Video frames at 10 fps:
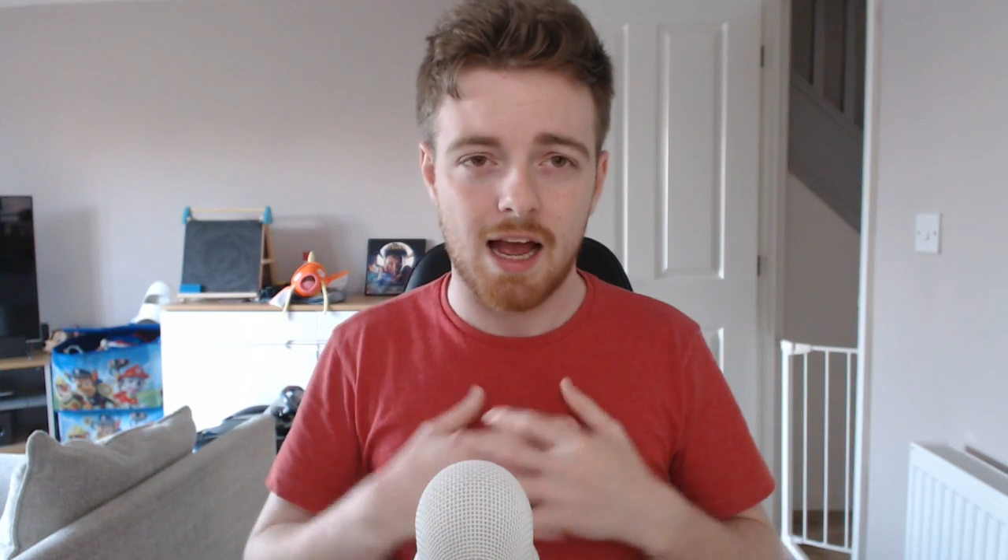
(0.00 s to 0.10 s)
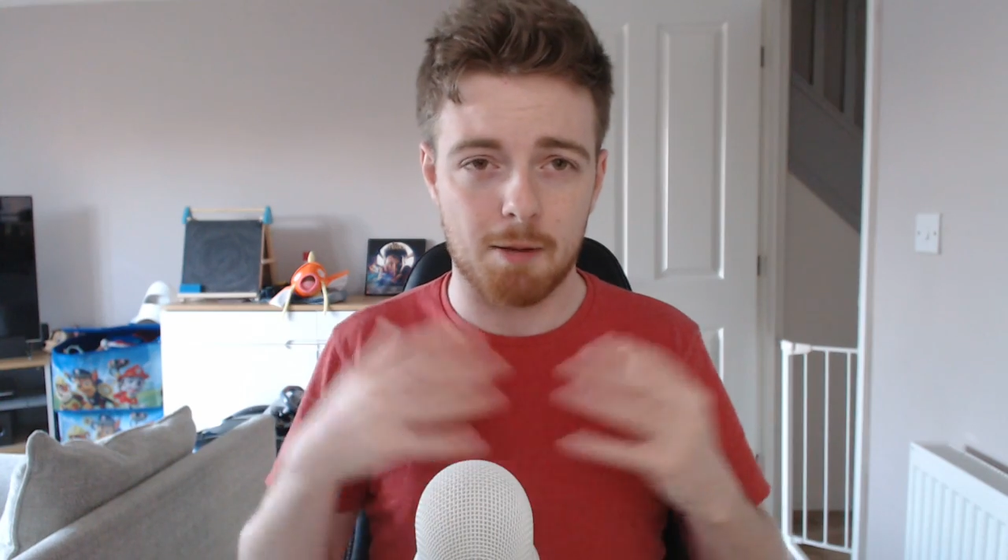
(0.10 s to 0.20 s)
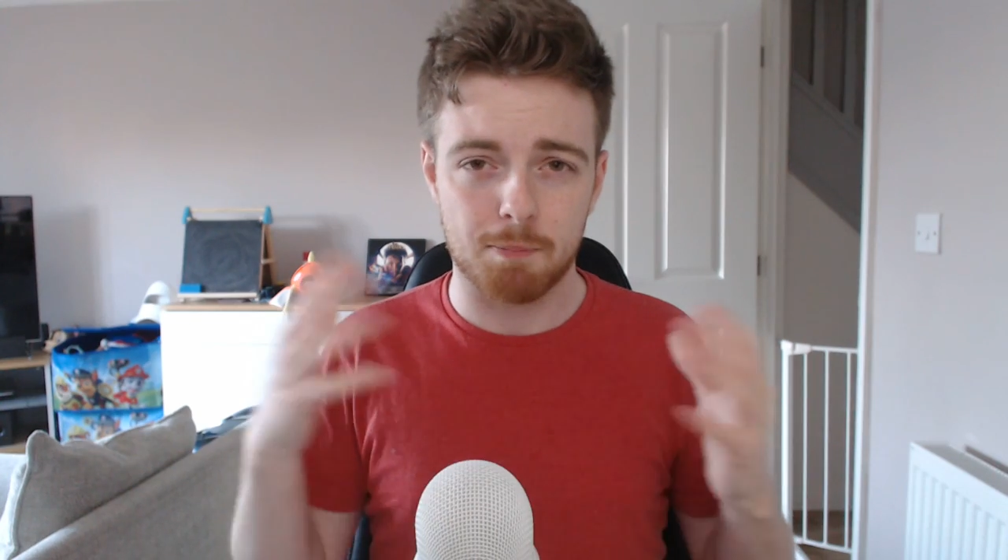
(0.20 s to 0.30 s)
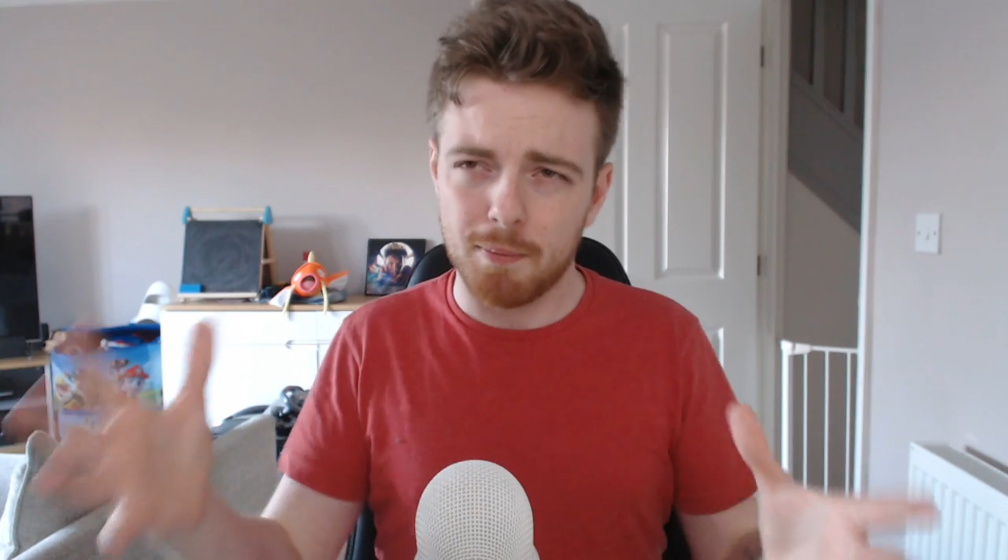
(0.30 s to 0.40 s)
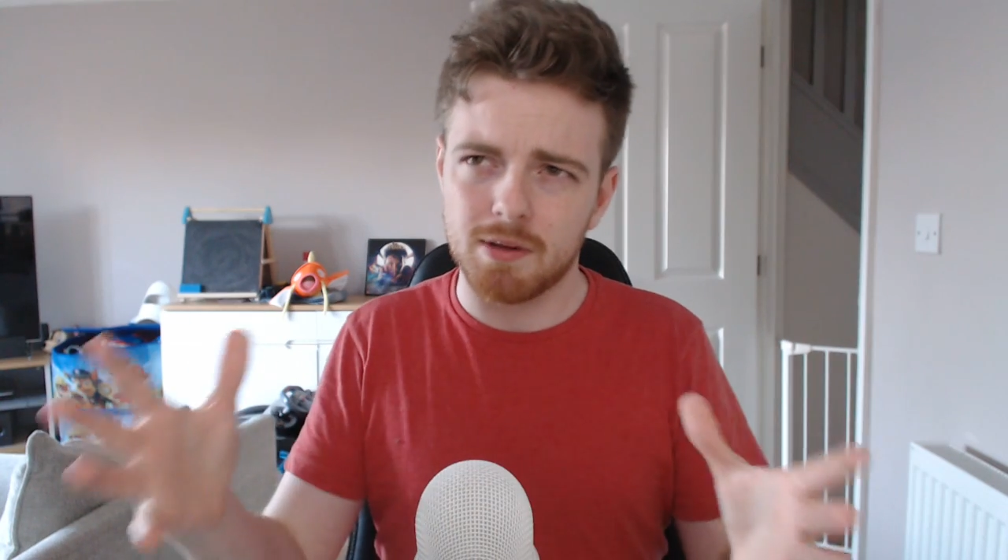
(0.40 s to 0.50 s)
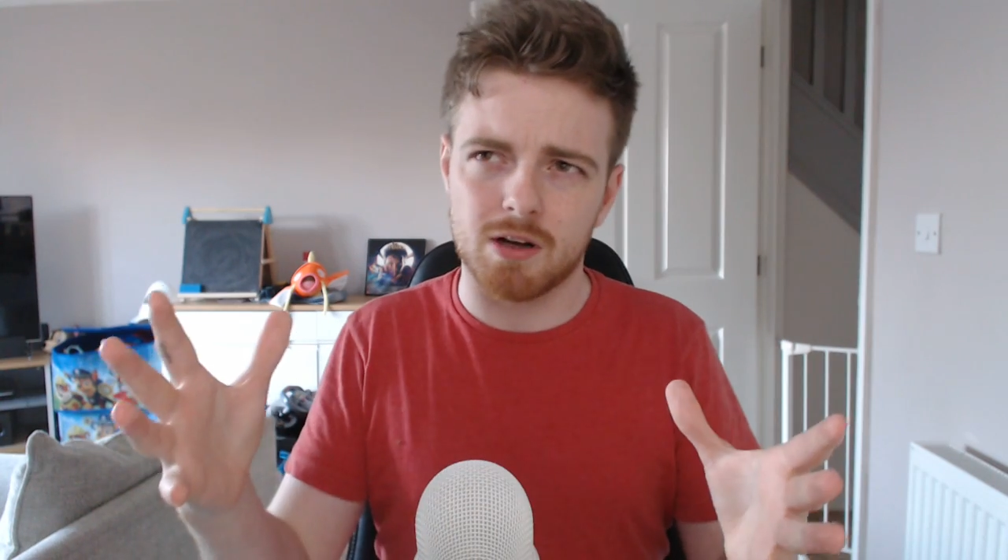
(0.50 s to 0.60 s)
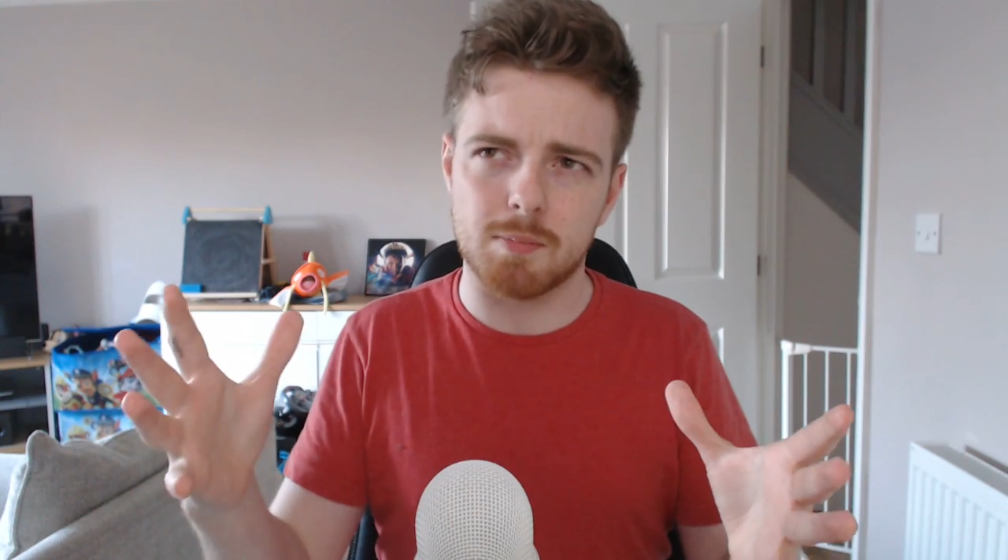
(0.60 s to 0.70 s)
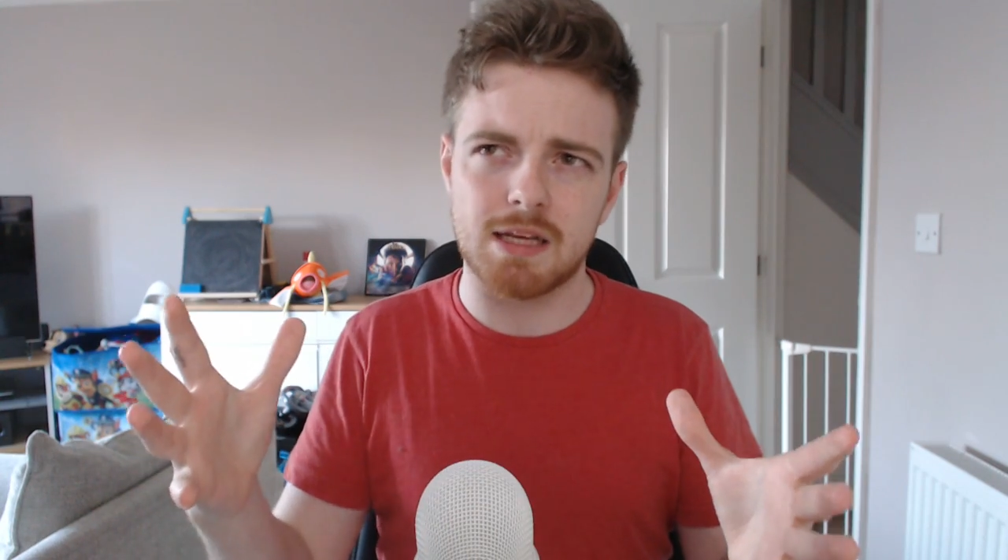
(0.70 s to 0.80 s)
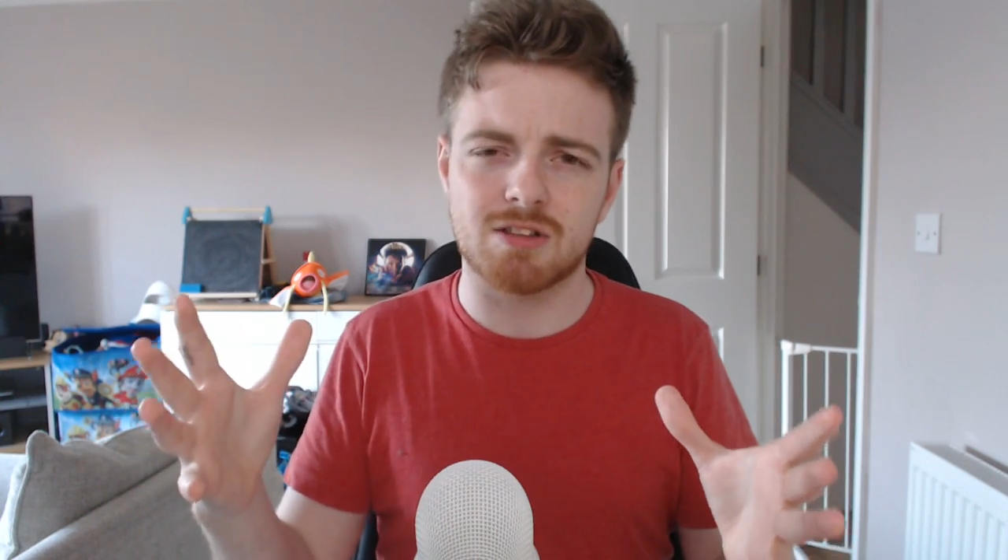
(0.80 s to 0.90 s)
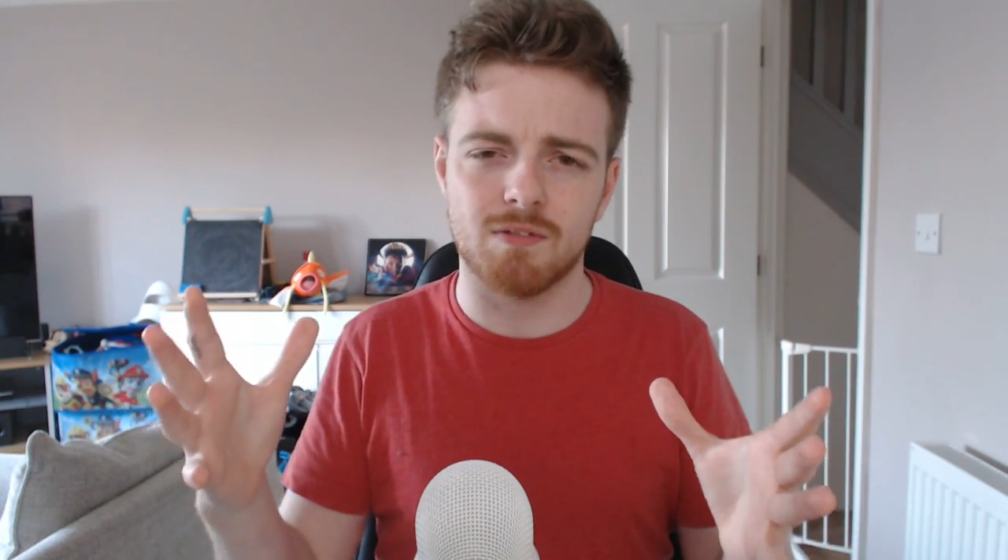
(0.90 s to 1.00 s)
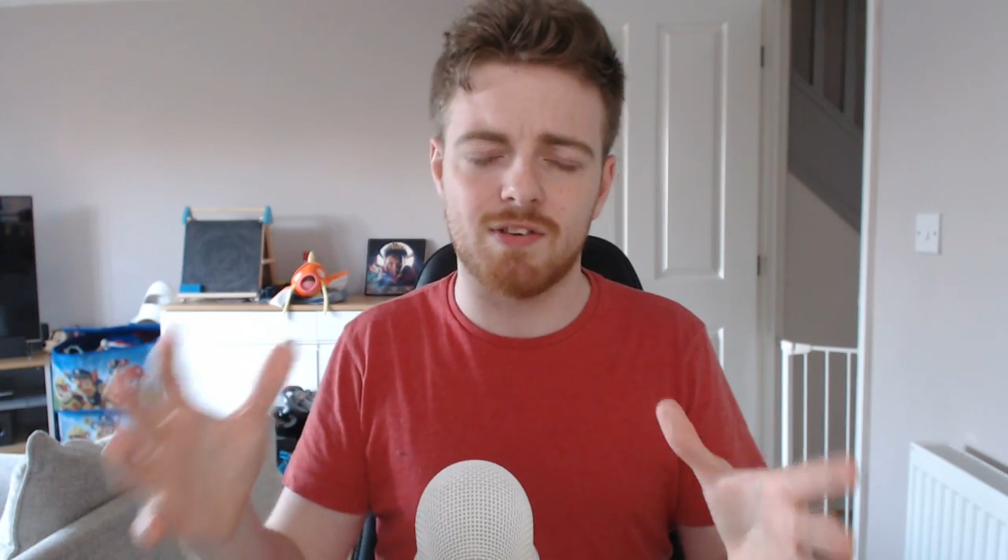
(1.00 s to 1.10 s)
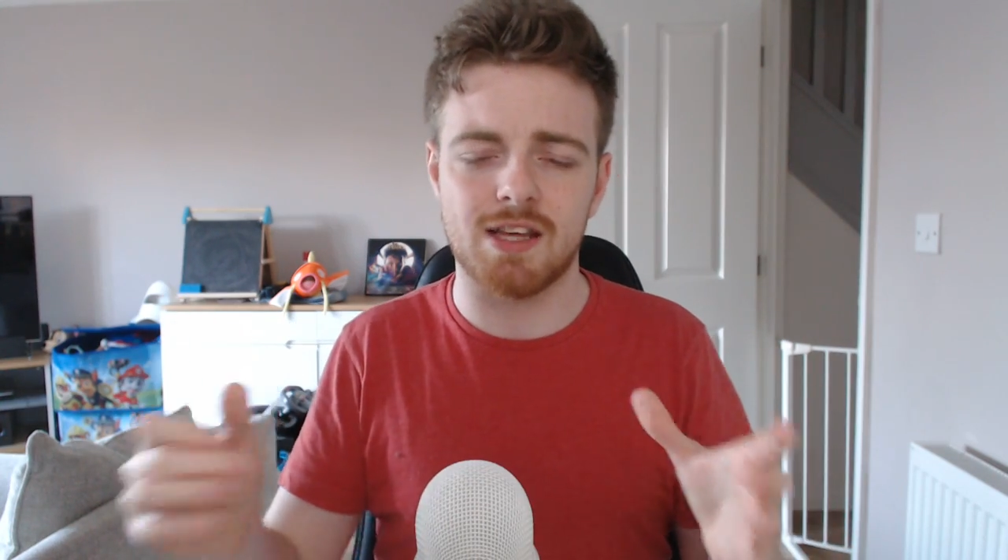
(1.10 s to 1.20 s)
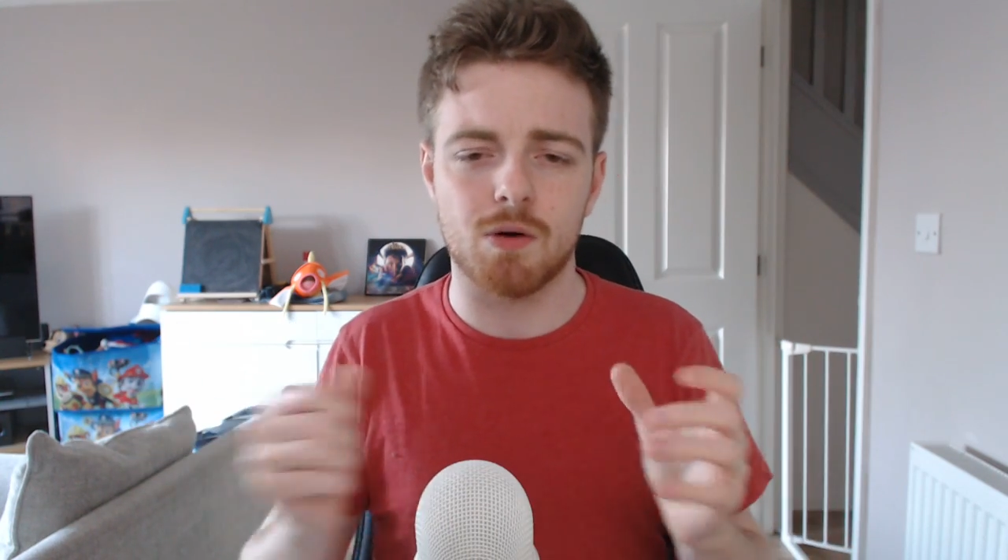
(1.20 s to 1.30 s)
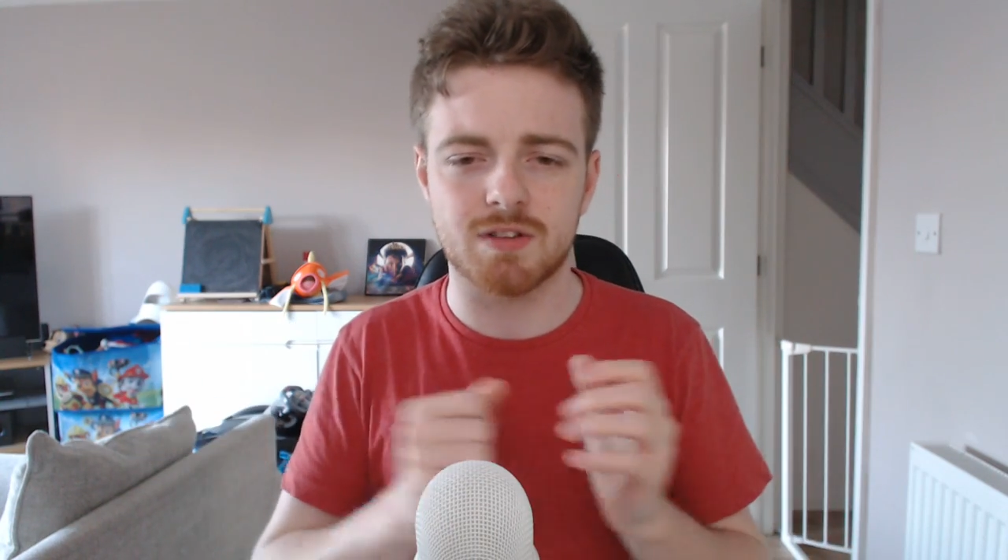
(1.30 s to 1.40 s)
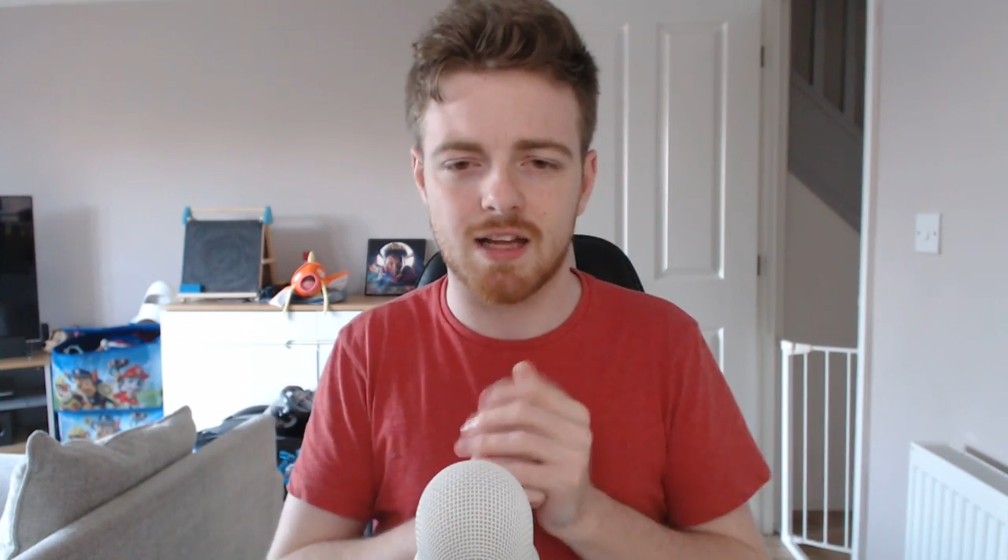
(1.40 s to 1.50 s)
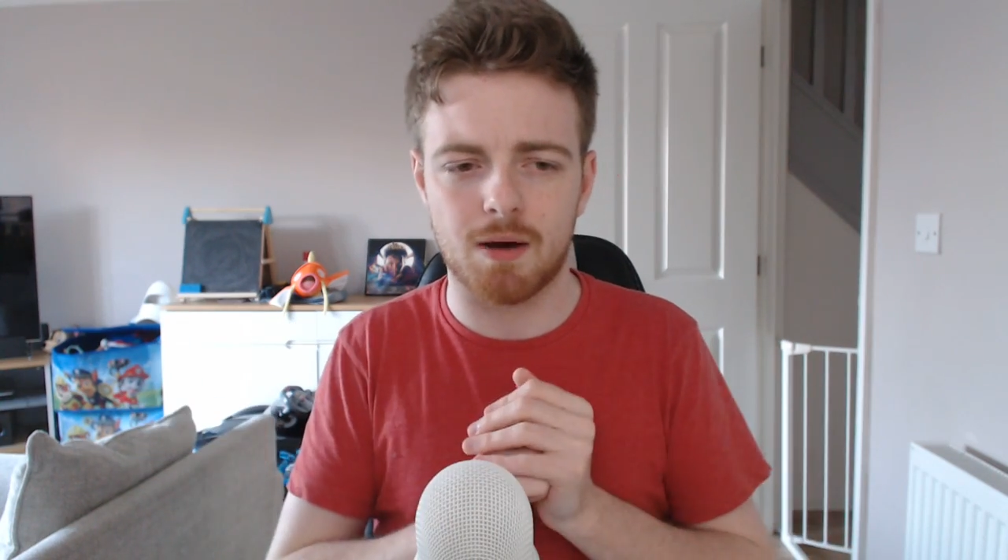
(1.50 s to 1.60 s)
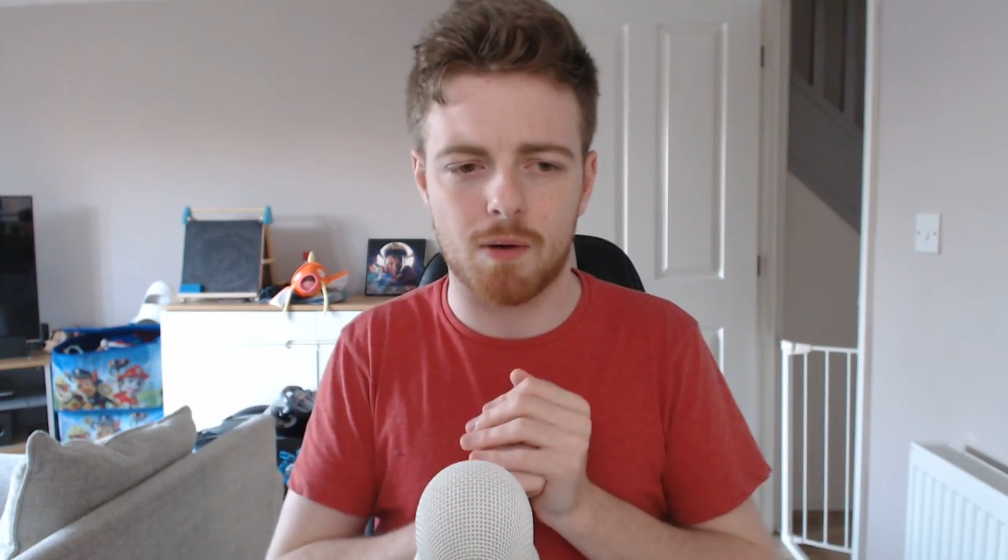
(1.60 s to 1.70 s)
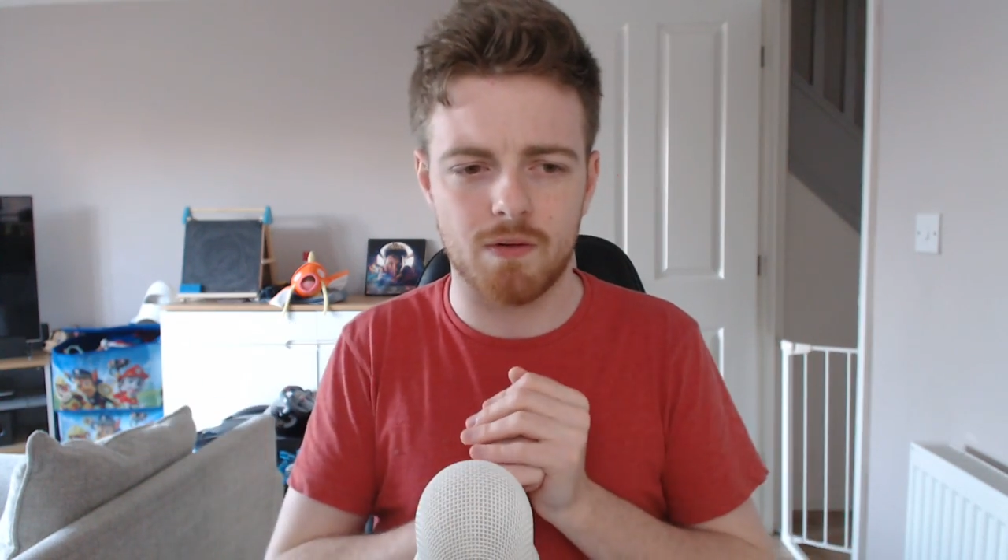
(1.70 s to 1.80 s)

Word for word: I'm probably going to make some videos now